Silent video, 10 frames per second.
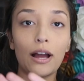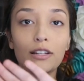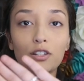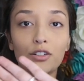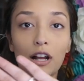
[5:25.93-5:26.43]
I
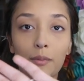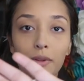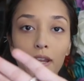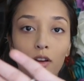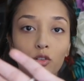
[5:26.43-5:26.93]
just grab
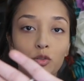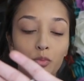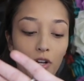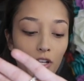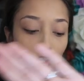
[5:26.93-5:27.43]
an angled
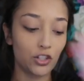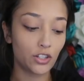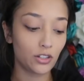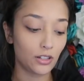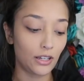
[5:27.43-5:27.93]
brush